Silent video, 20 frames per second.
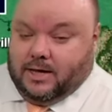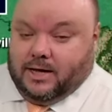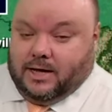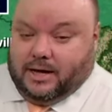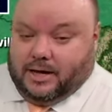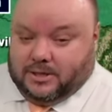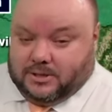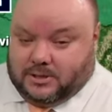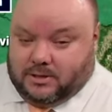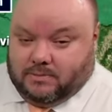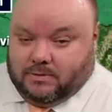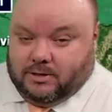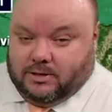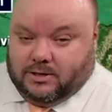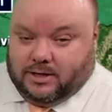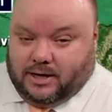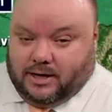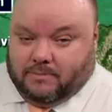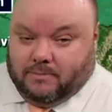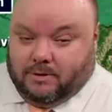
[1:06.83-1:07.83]
as of the
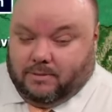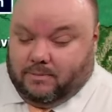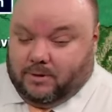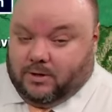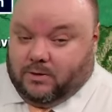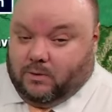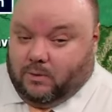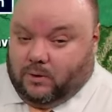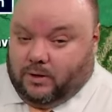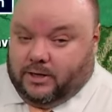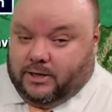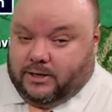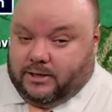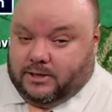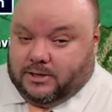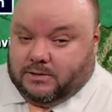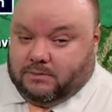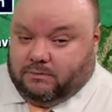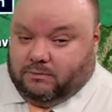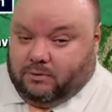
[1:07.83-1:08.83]
time I'm recording
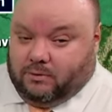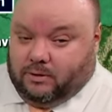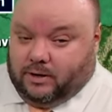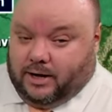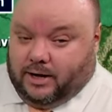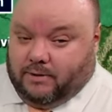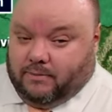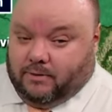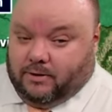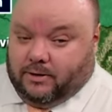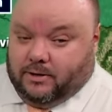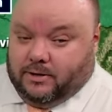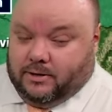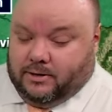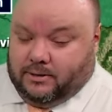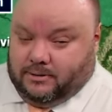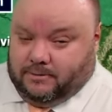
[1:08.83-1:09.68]
this for our